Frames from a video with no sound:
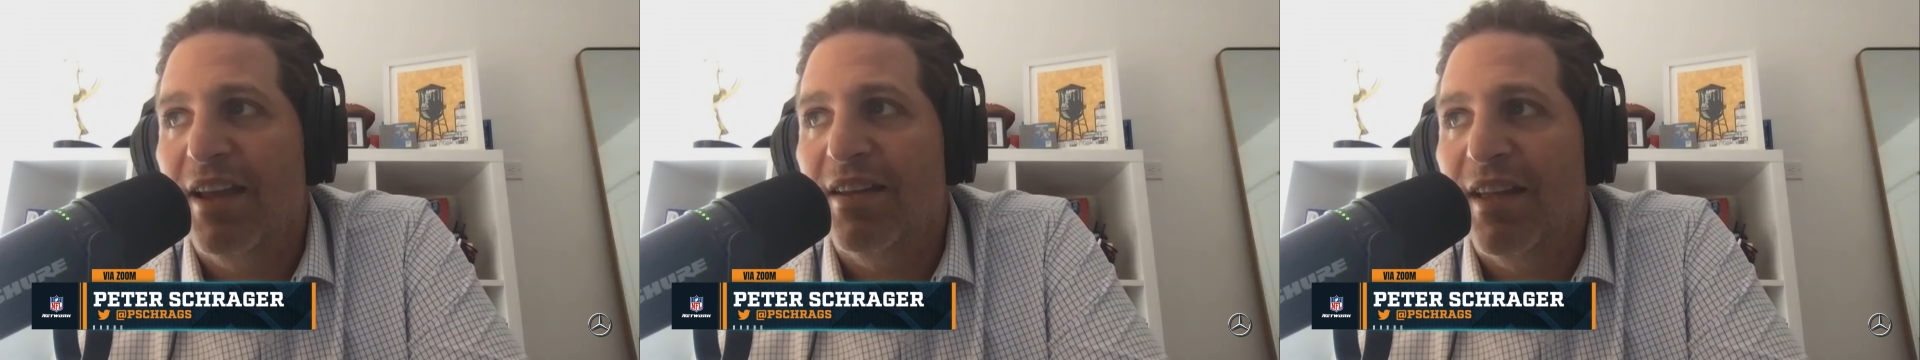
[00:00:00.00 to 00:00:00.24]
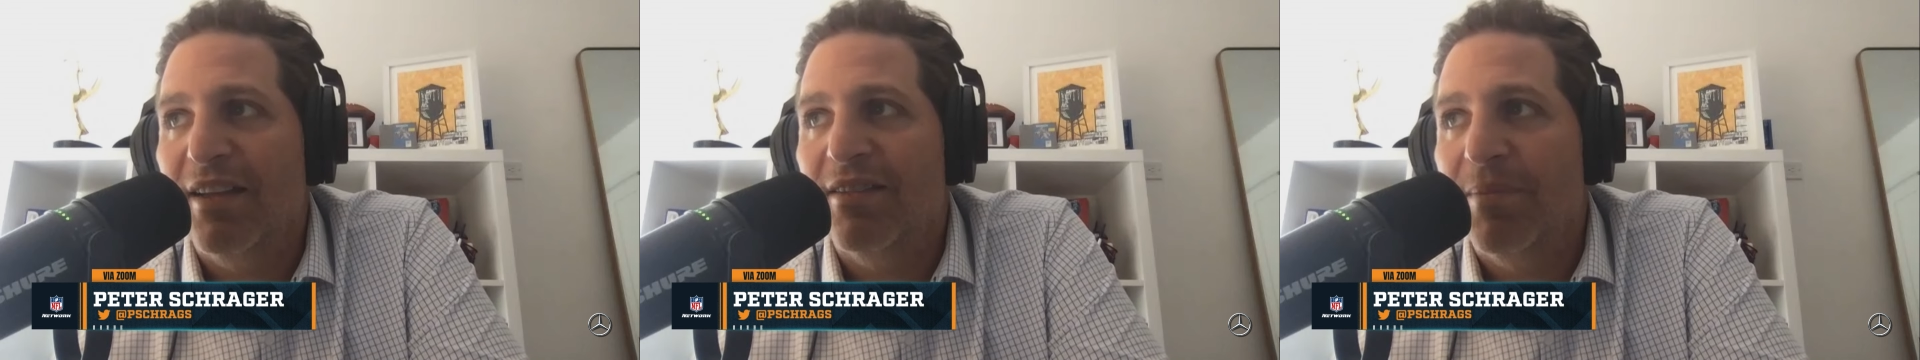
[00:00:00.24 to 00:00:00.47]

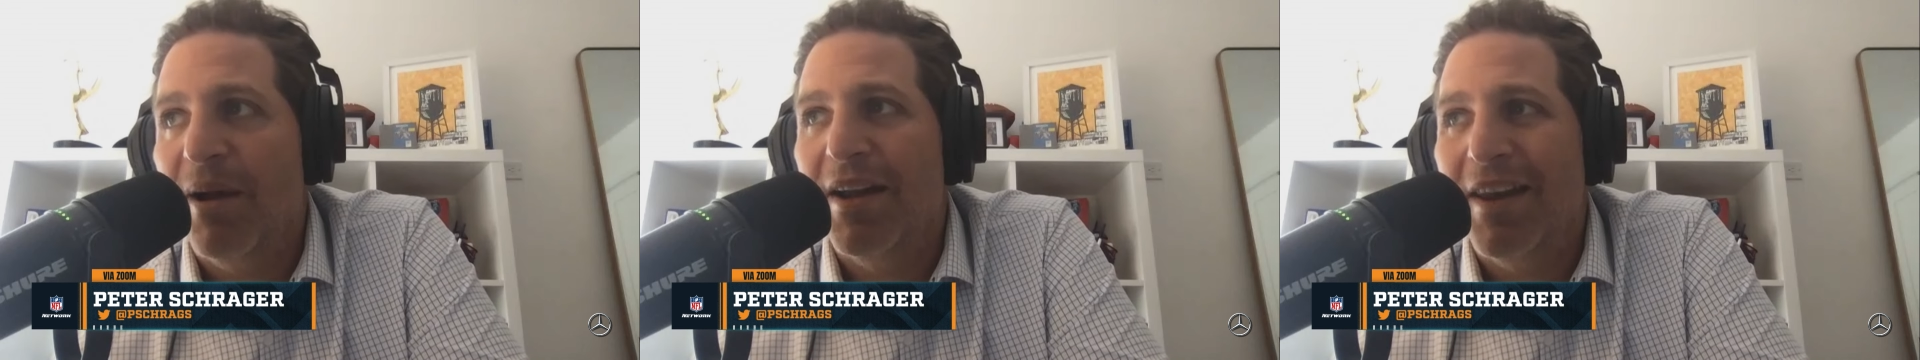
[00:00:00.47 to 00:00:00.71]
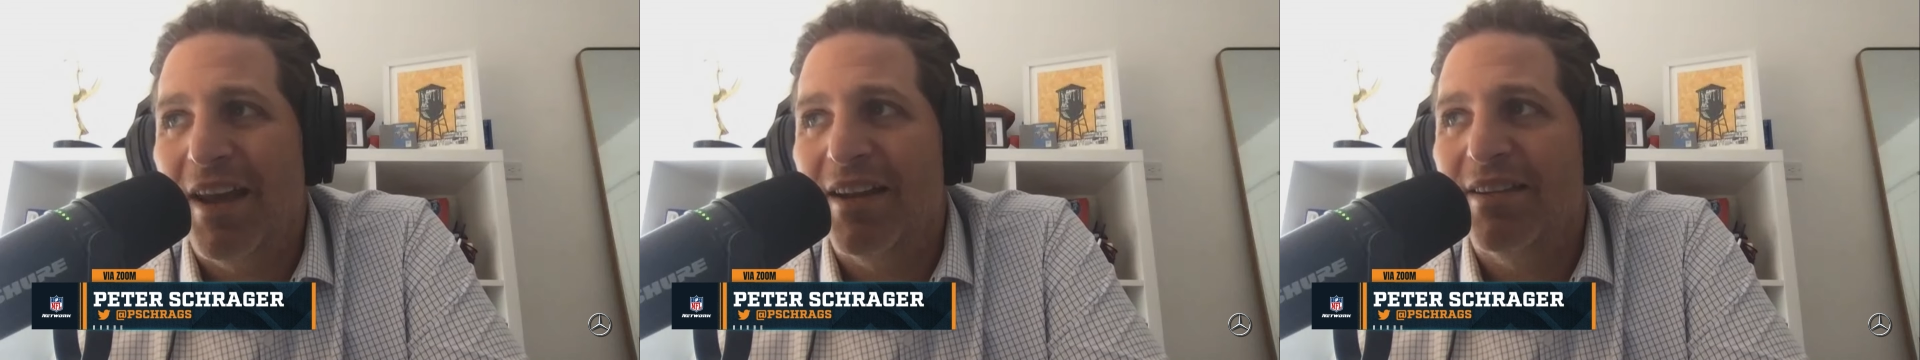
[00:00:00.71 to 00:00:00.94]
that spot
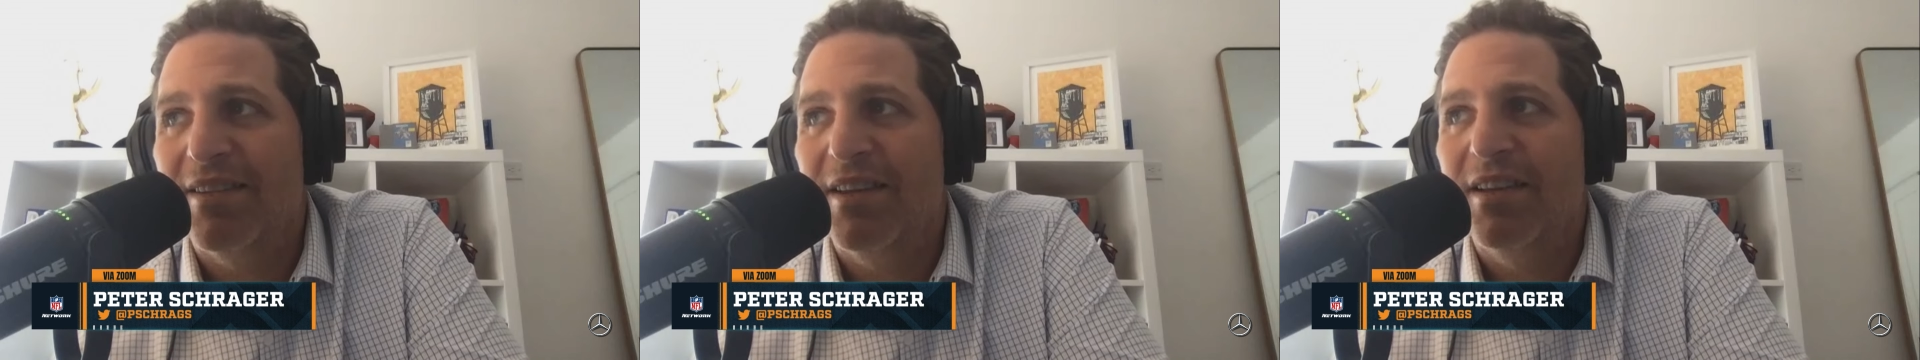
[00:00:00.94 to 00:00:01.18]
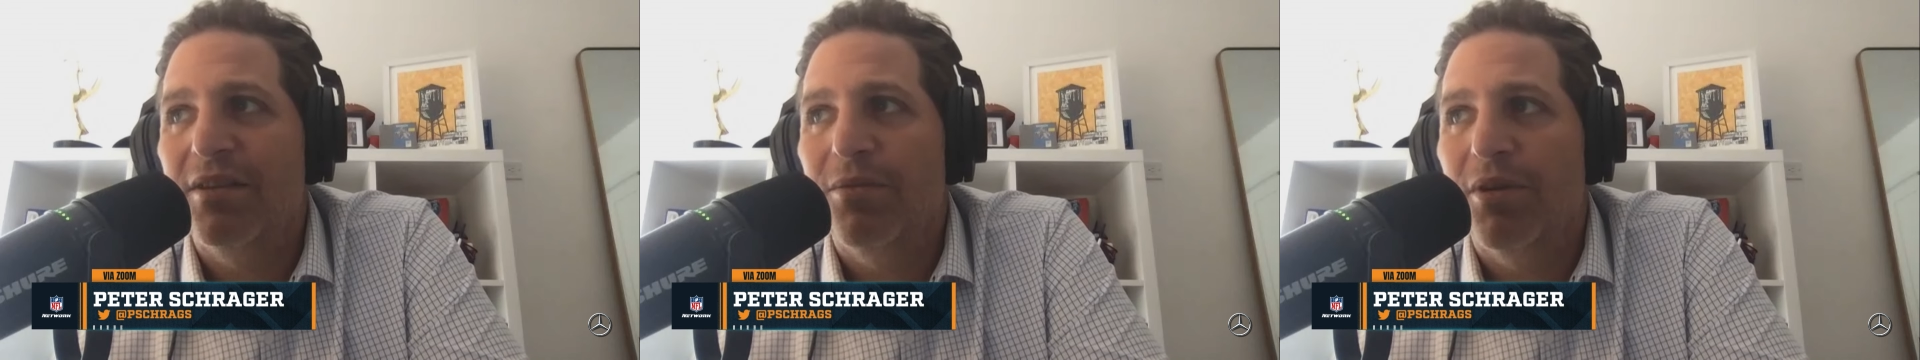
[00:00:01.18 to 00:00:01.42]

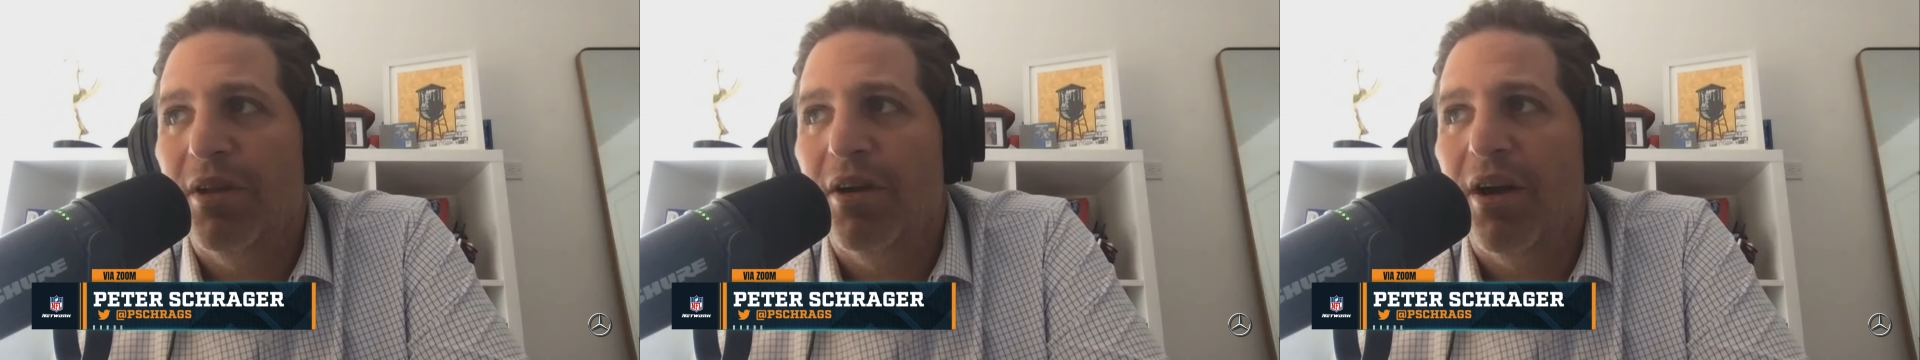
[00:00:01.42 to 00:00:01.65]
19 where they're